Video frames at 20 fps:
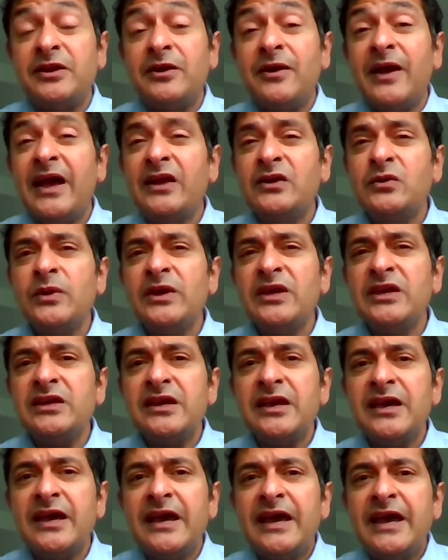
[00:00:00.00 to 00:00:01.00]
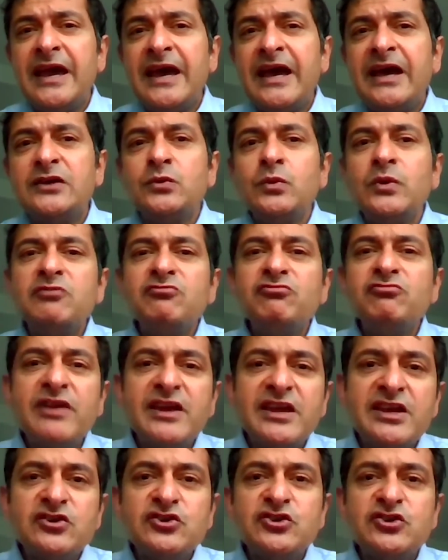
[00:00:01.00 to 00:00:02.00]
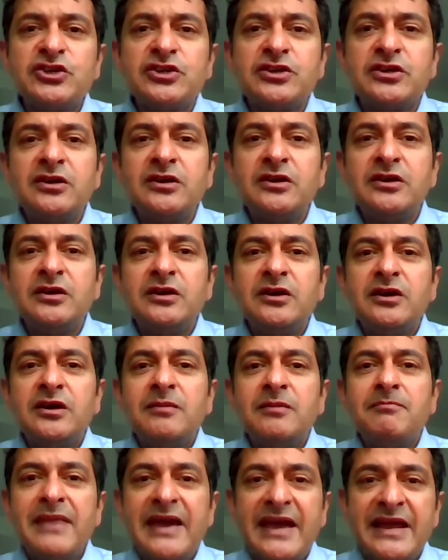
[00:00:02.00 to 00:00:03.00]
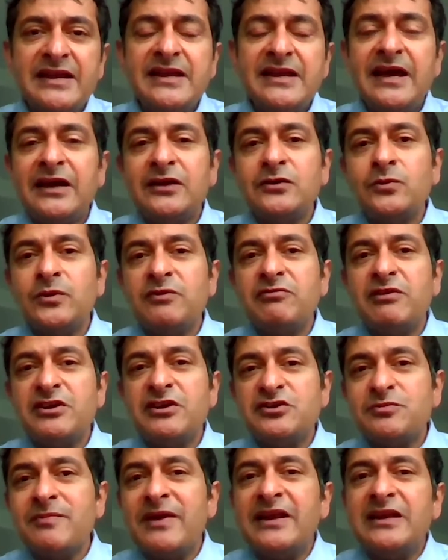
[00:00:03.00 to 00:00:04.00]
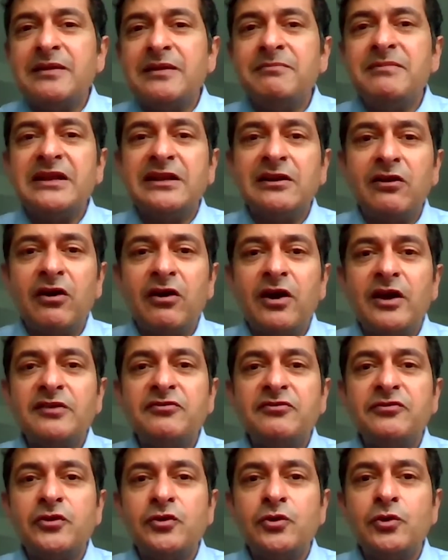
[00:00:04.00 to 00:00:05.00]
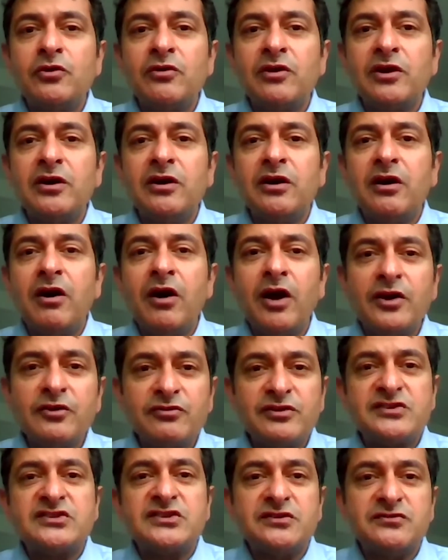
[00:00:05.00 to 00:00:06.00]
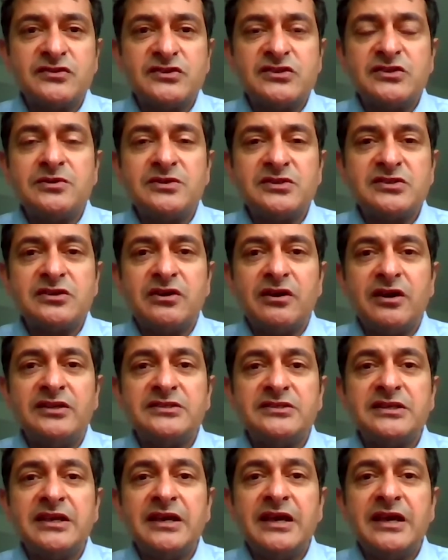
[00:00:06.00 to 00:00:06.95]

You know, how do we reach men? How do we reach men in midlife who are at high risk of suicide